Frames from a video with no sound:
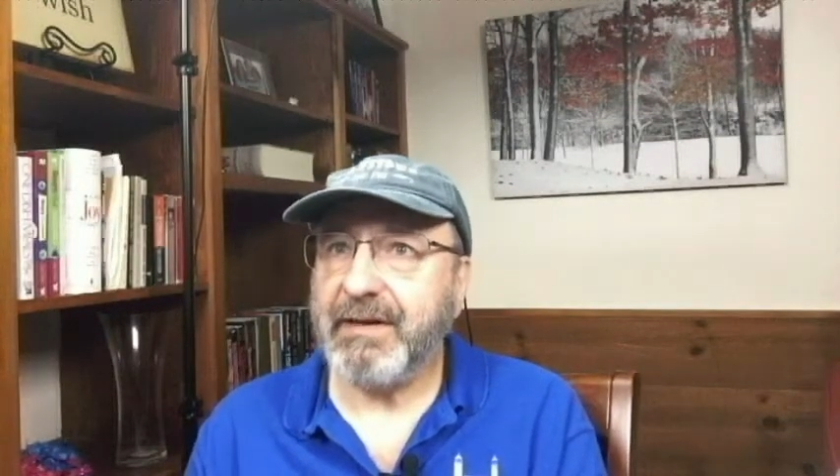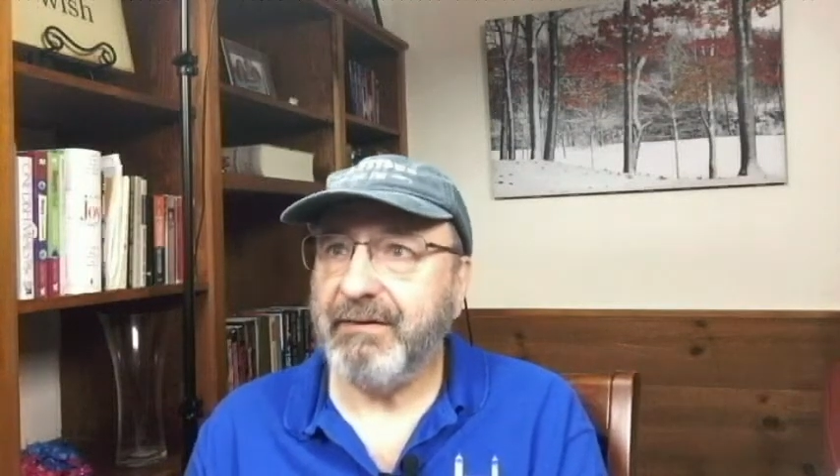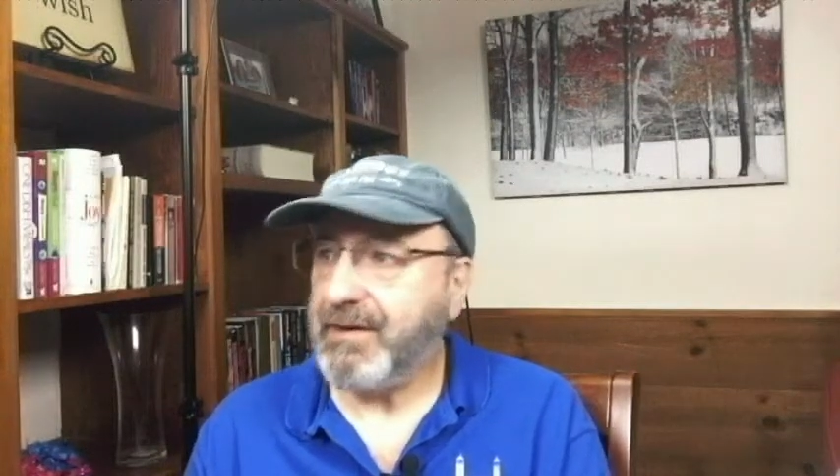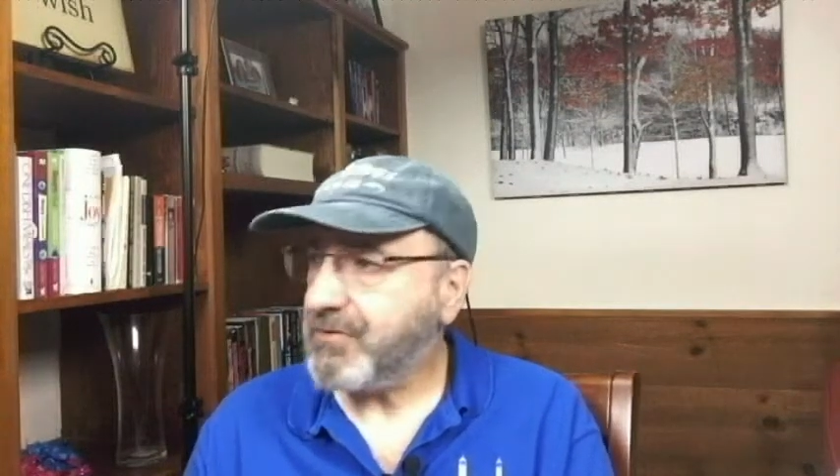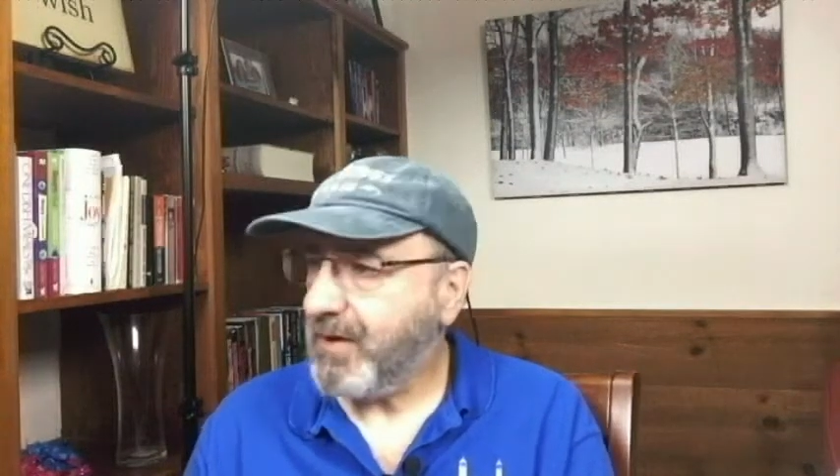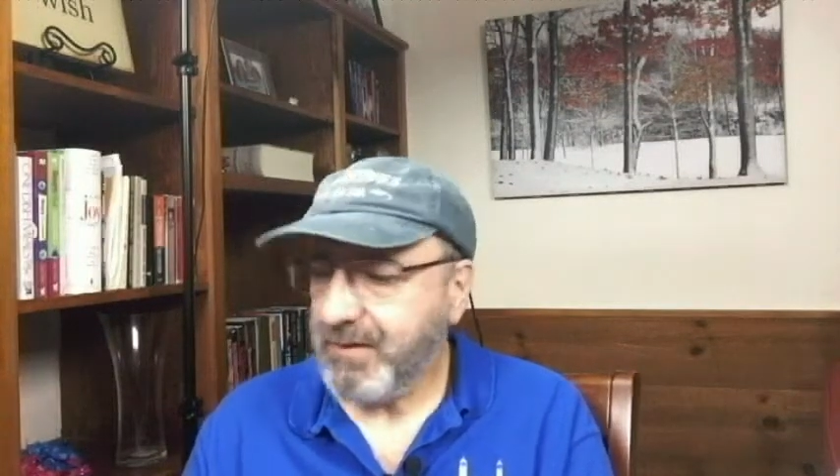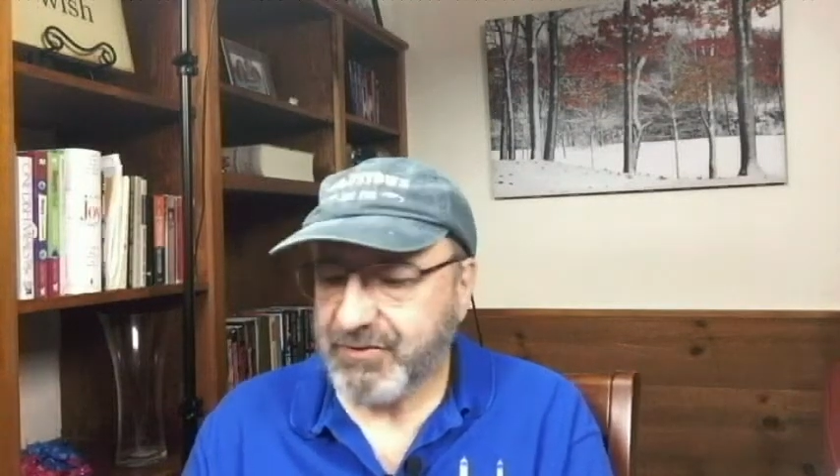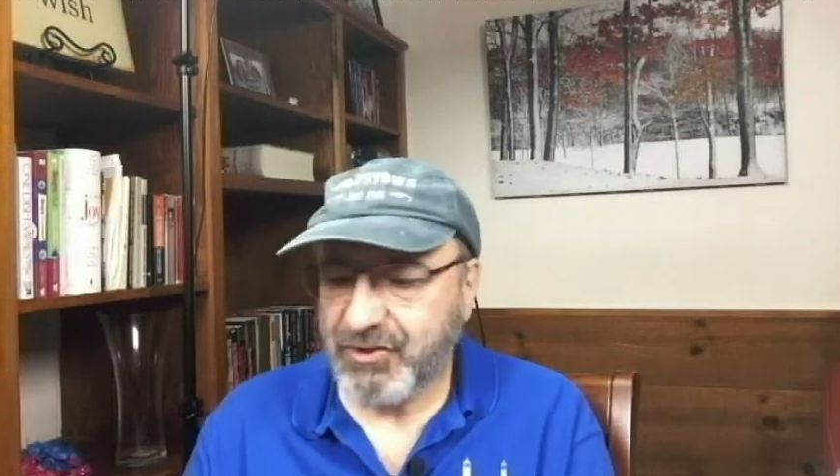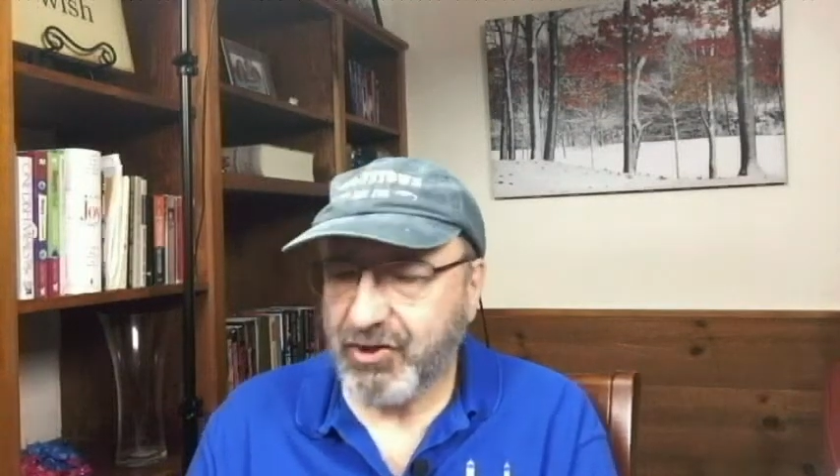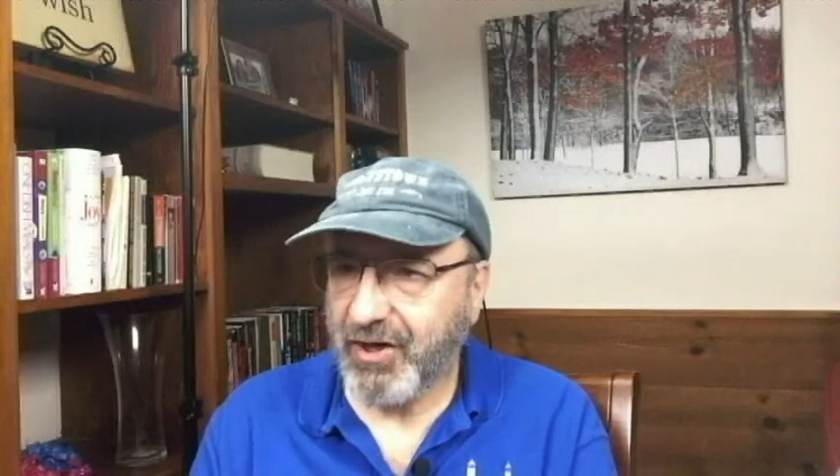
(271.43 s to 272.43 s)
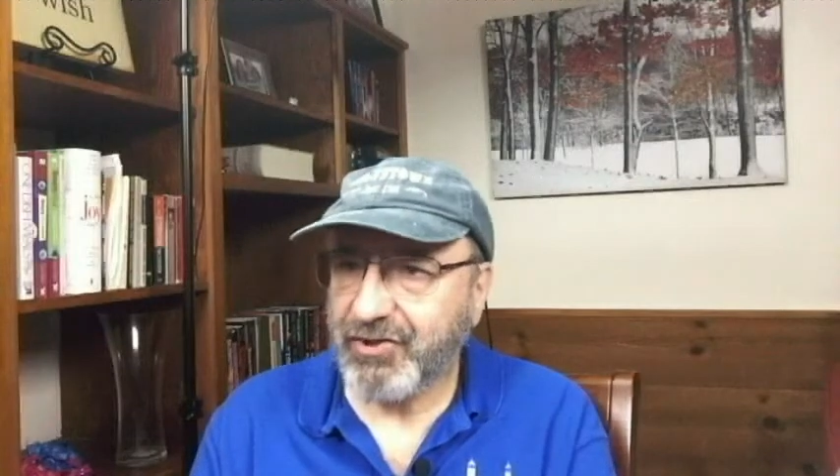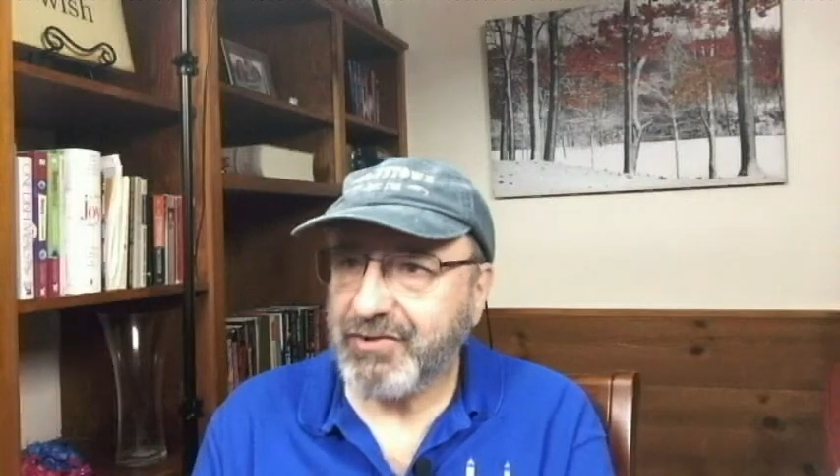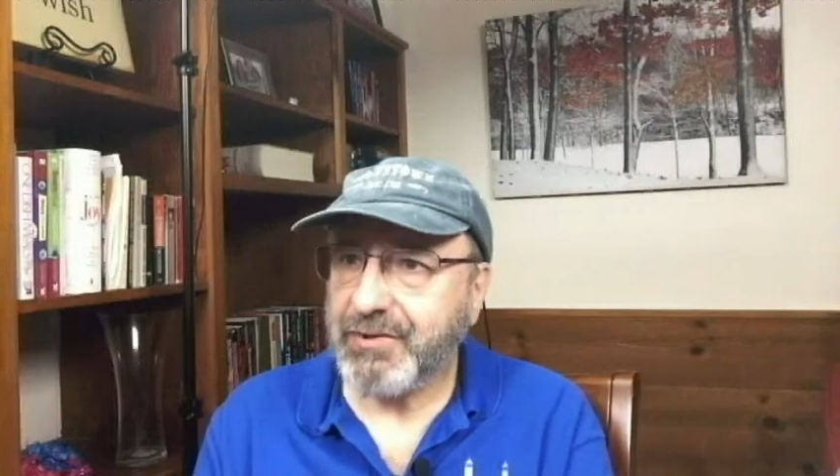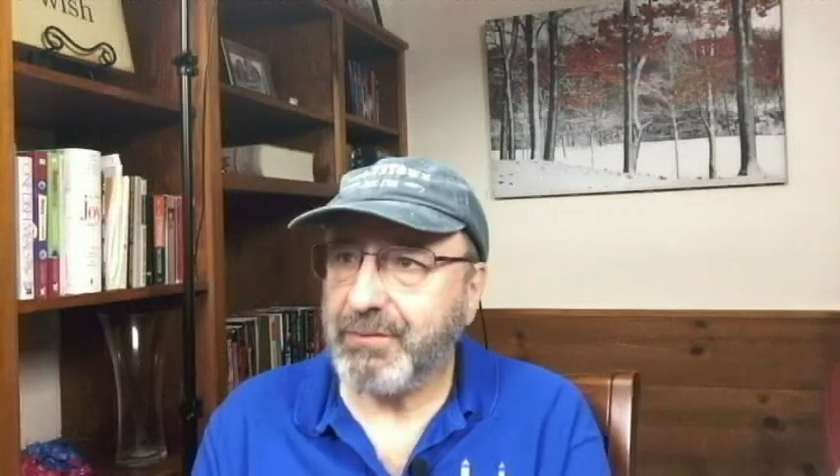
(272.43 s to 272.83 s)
giving us all these suggestions,